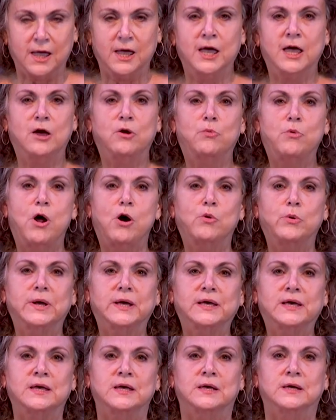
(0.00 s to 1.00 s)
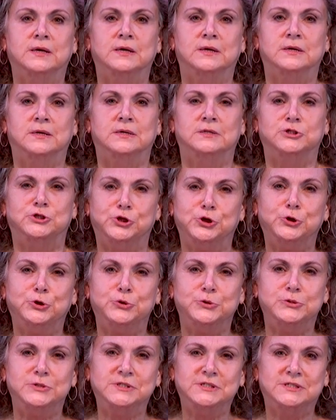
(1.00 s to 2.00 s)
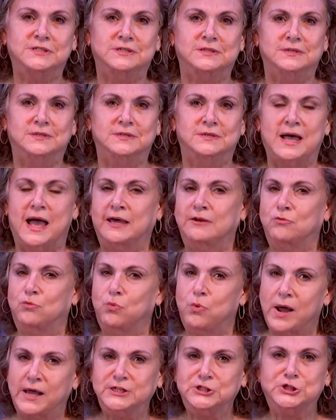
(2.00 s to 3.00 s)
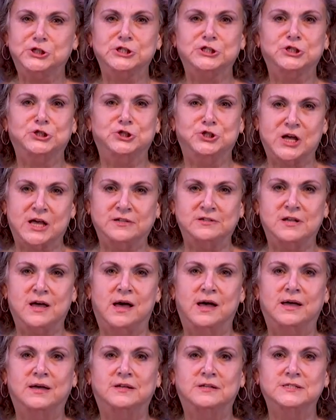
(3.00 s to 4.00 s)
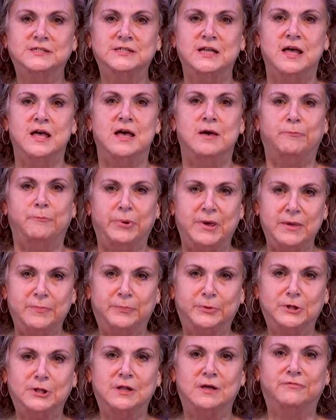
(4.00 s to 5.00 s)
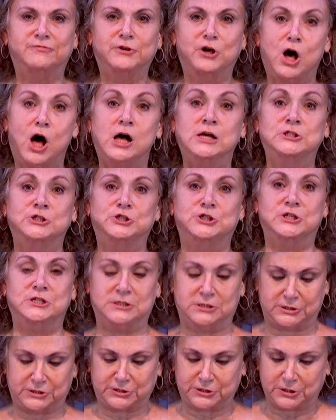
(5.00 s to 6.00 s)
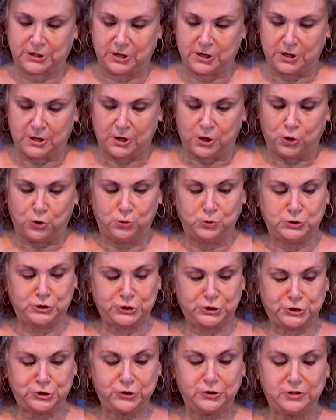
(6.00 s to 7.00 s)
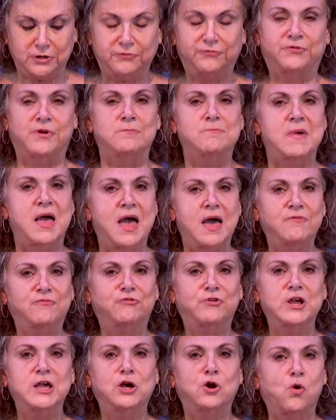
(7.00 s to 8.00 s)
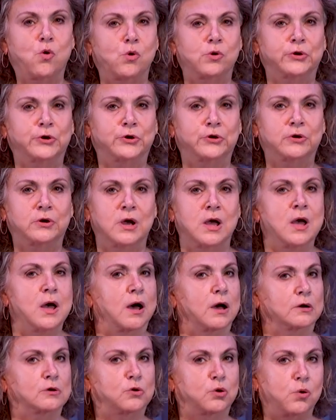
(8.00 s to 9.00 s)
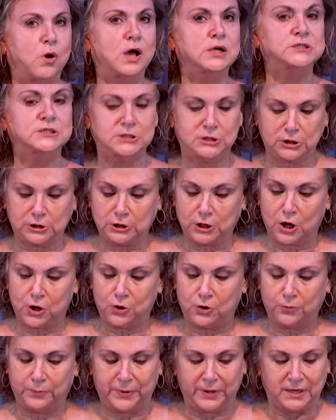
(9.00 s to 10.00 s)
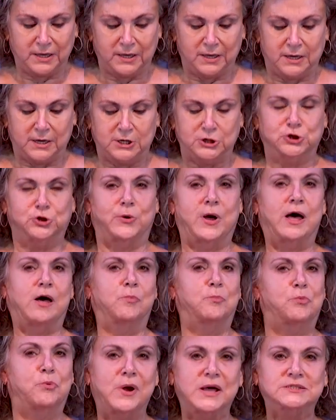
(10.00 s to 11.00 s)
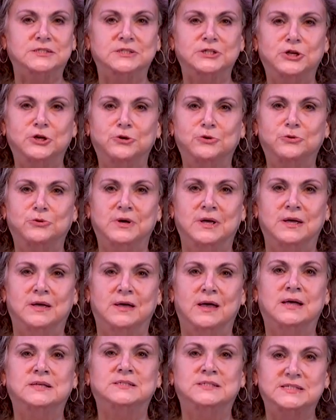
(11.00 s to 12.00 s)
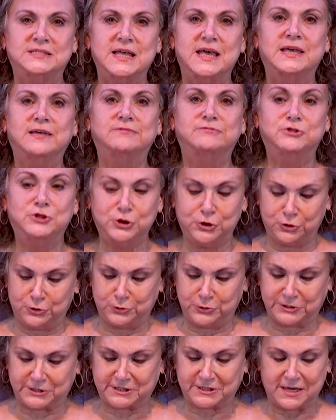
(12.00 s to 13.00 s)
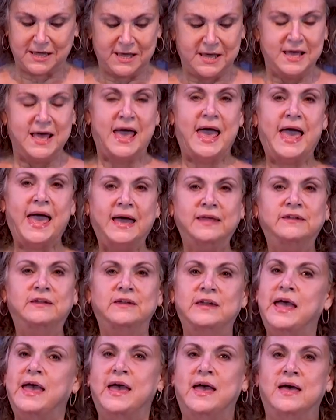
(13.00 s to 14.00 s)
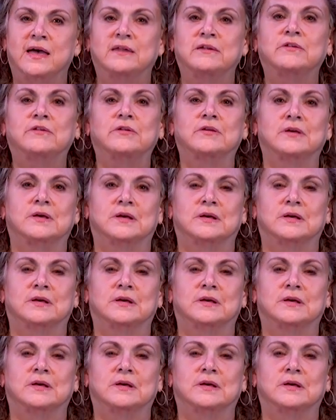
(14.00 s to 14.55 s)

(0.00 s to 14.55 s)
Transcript: Heroic Jews and righteous Gentiles, people of conscience, who stood from every corner across the globe to help rescue and save Jews, hand in hand,